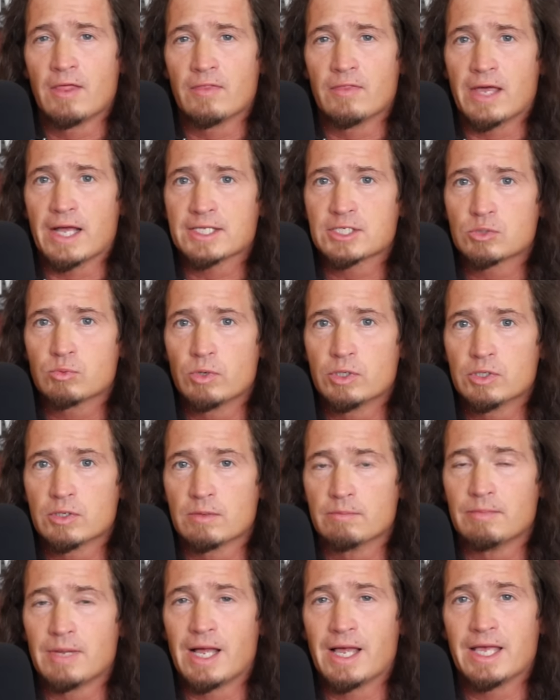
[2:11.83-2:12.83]
that's when
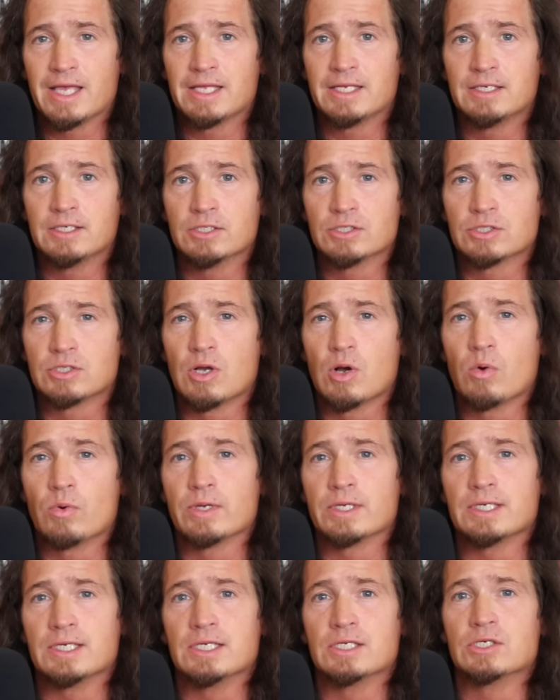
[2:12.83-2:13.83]
your mind is
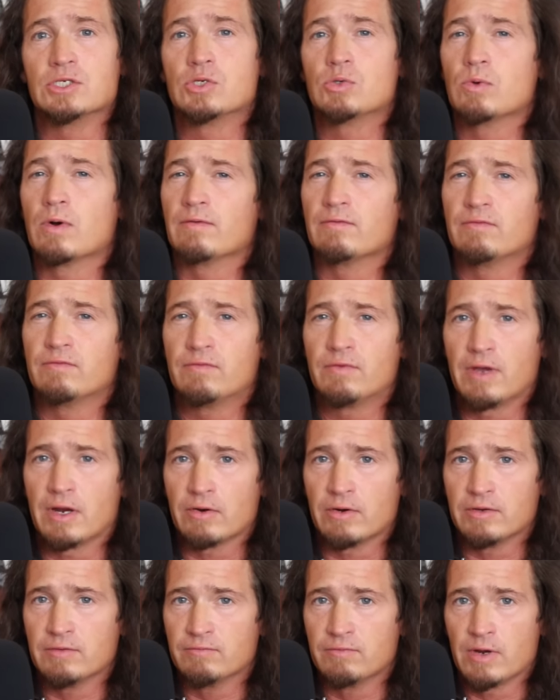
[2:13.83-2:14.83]
going into a
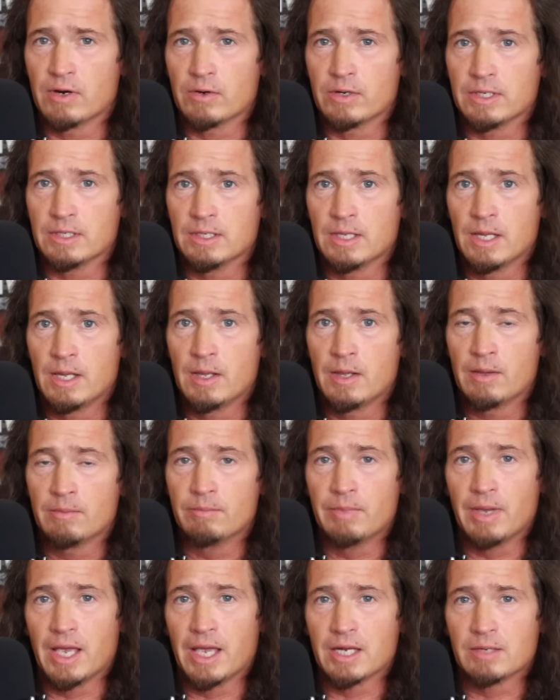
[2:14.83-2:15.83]
very, very
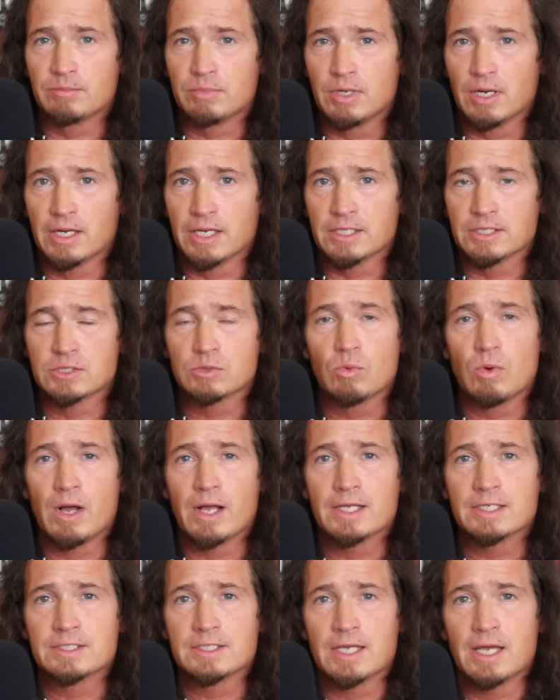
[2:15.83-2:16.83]
bad place.
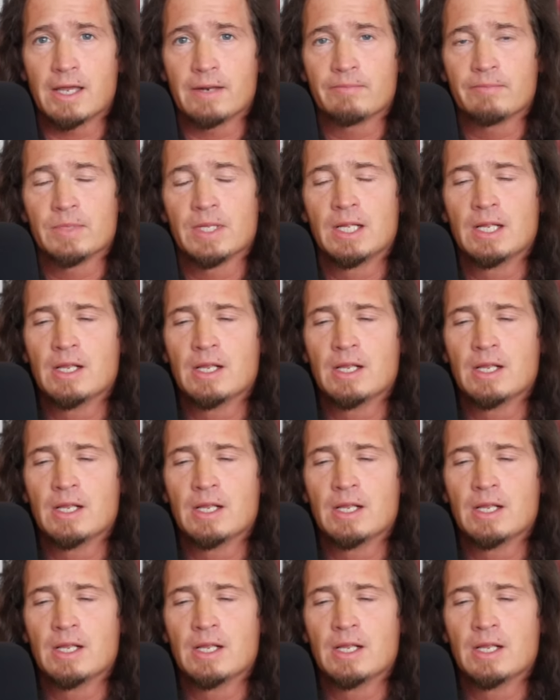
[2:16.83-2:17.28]
Why is that?